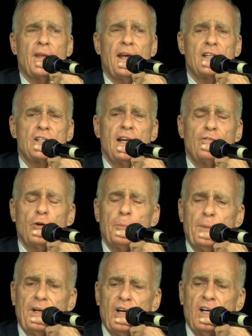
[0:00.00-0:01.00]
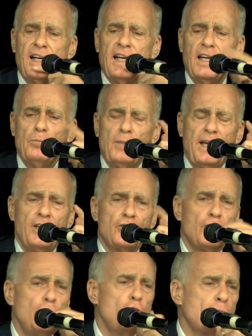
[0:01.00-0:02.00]
has never appeared in any
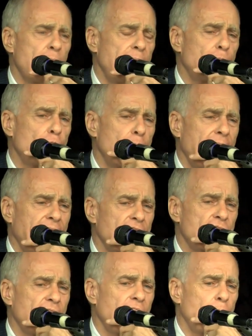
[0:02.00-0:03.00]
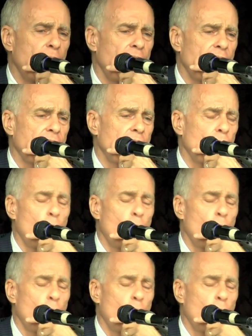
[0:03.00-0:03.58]
major newspaper or magazine in America.